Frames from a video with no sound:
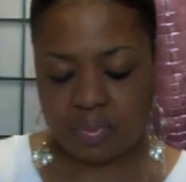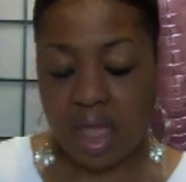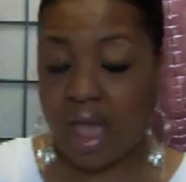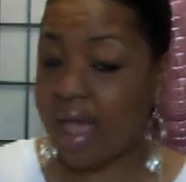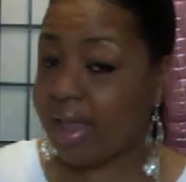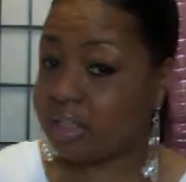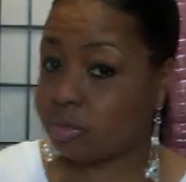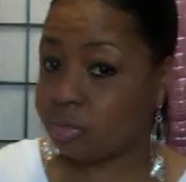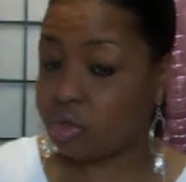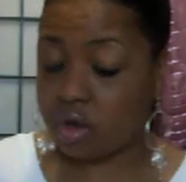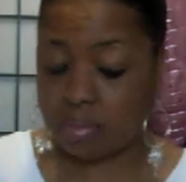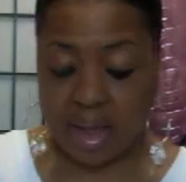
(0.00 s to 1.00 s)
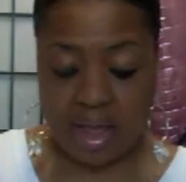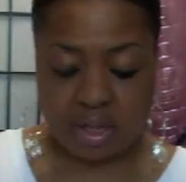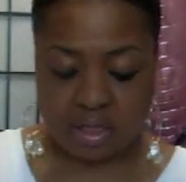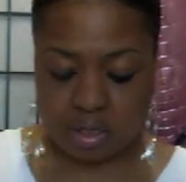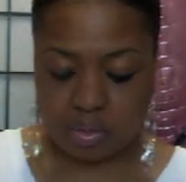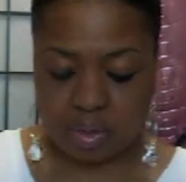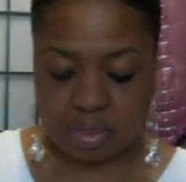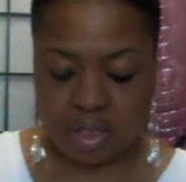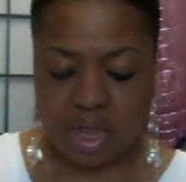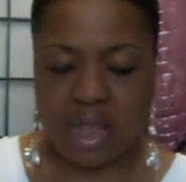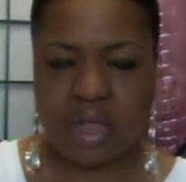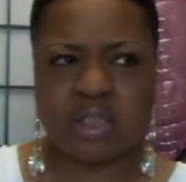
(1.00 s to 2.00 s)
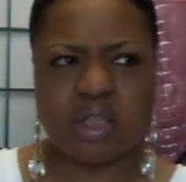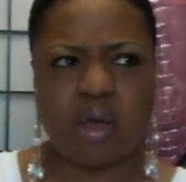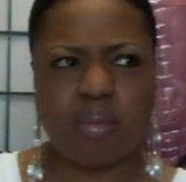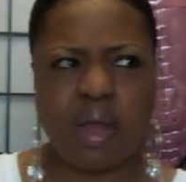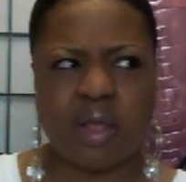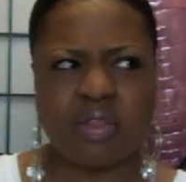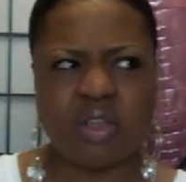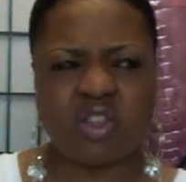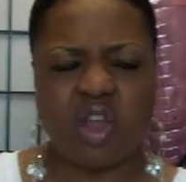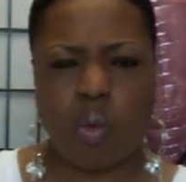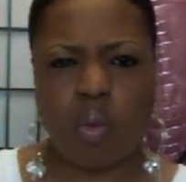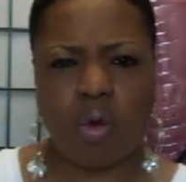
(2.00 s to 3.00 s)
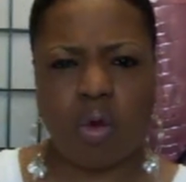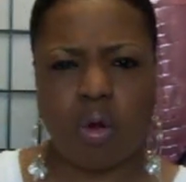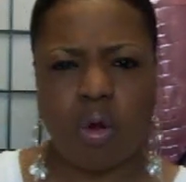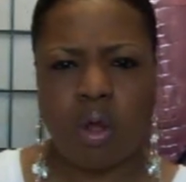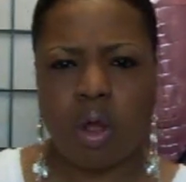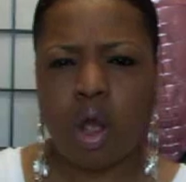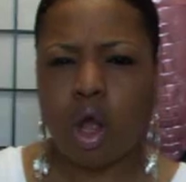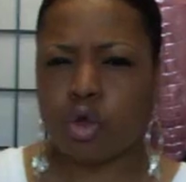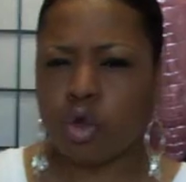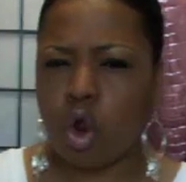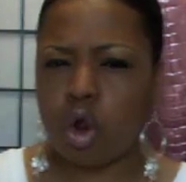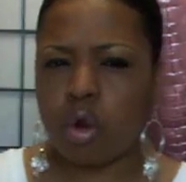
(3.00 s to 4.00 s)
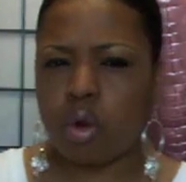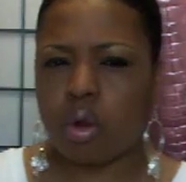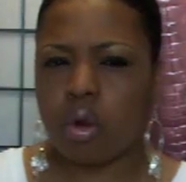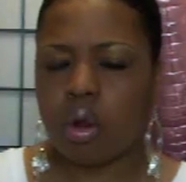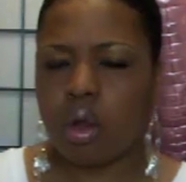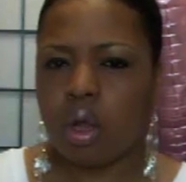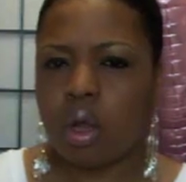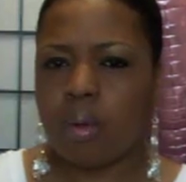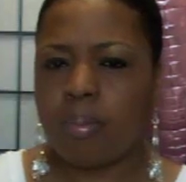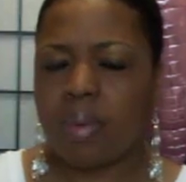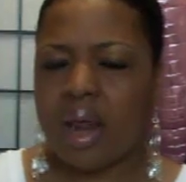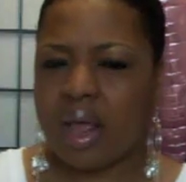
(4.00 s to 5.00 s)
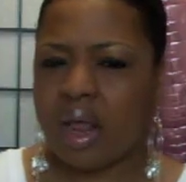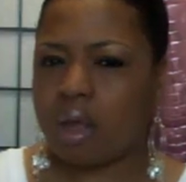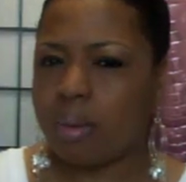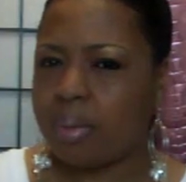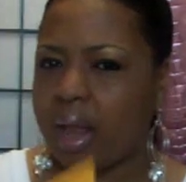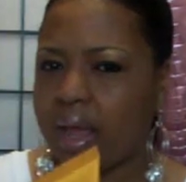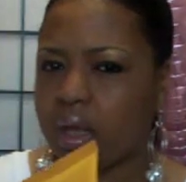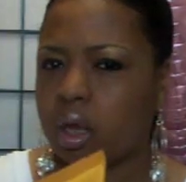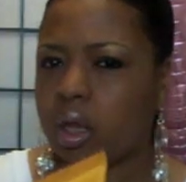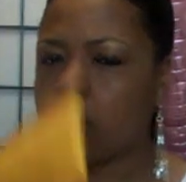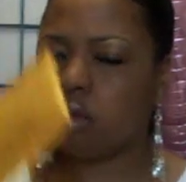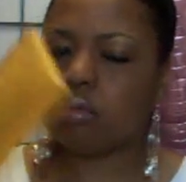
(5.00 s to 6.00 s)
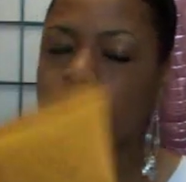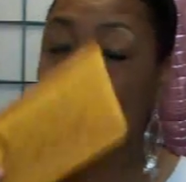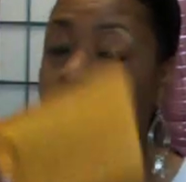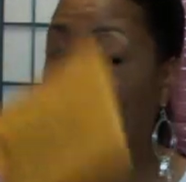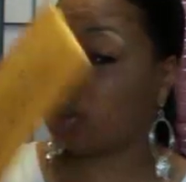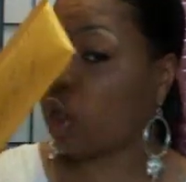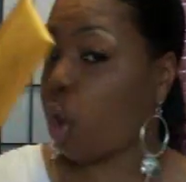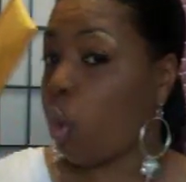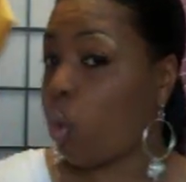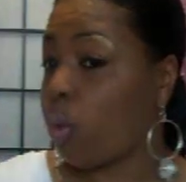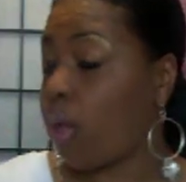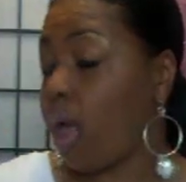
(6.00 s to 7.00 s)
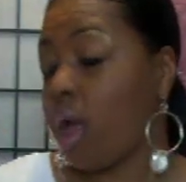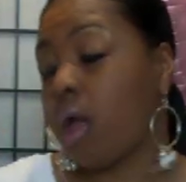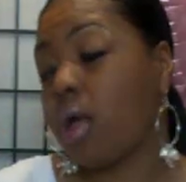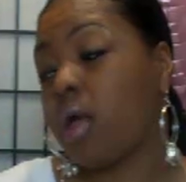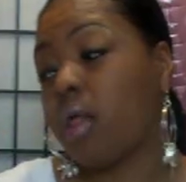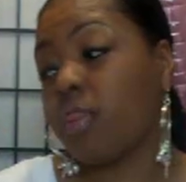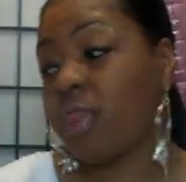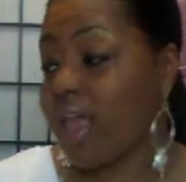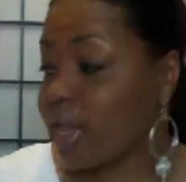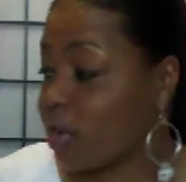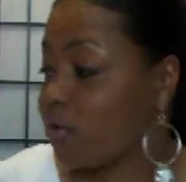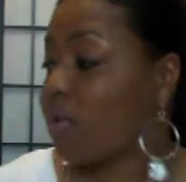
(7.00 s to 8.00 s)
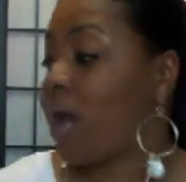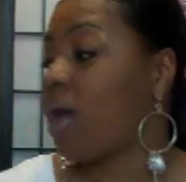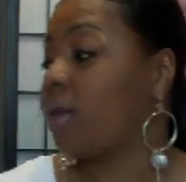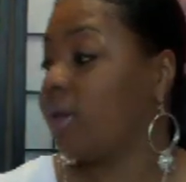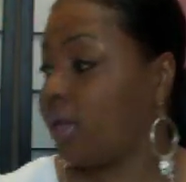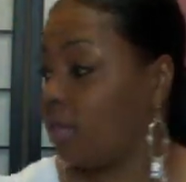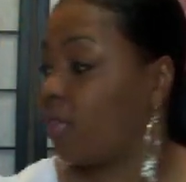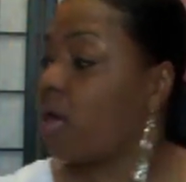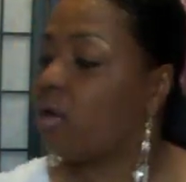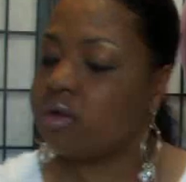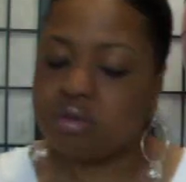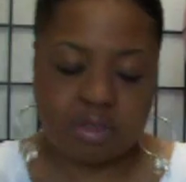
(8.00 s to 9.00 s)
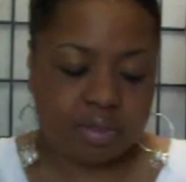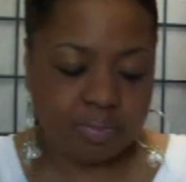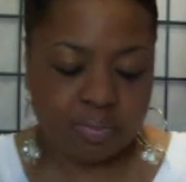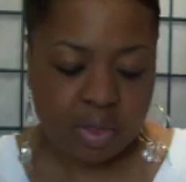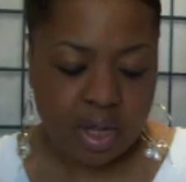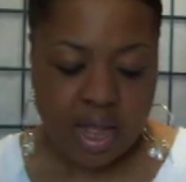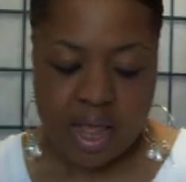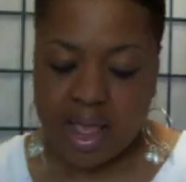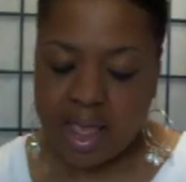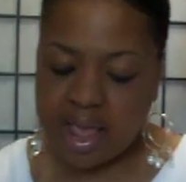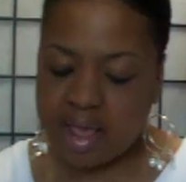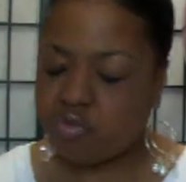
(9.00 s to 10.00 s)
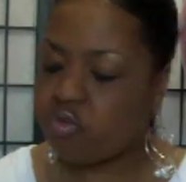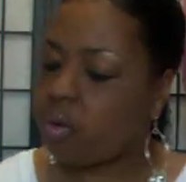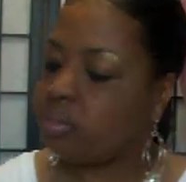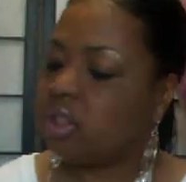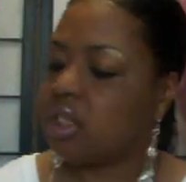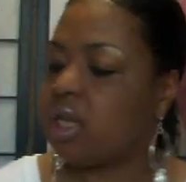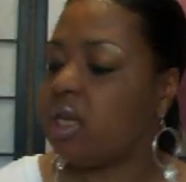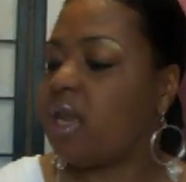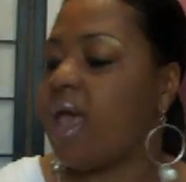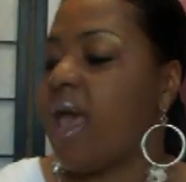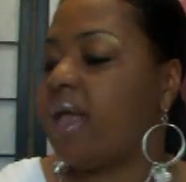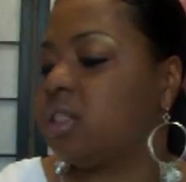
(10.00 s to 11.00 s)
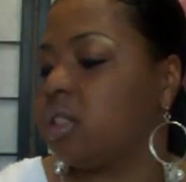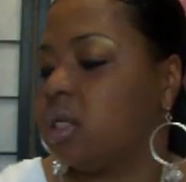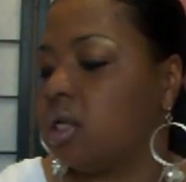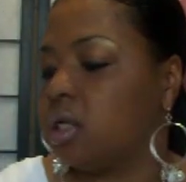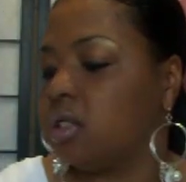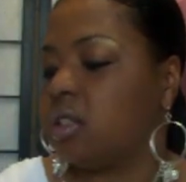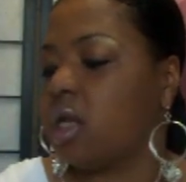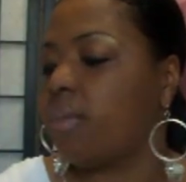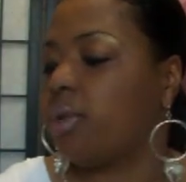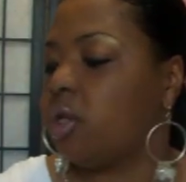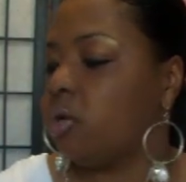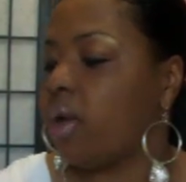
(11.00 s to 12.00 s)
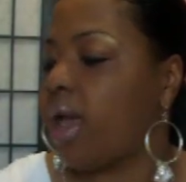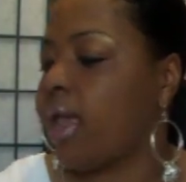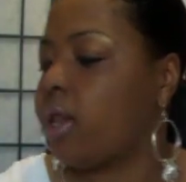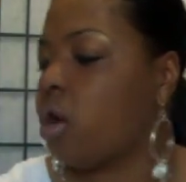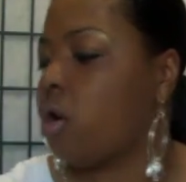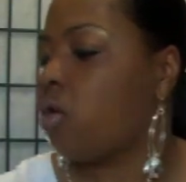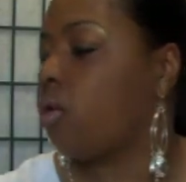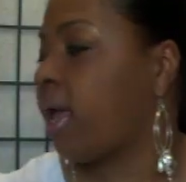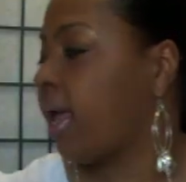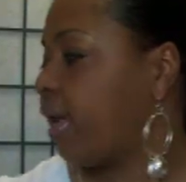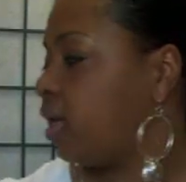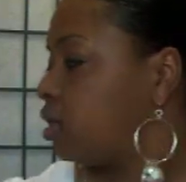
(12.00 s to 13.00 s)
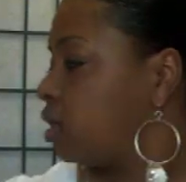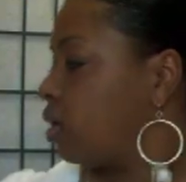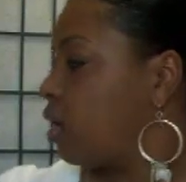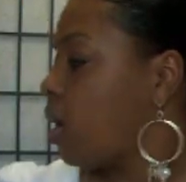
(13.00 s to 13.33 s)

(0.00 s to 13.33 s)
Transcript: I actually was going to buy these earrings. They had some like this that were a darker, black, like a black color. So, thank you. I needed those. And from Jeanette W808.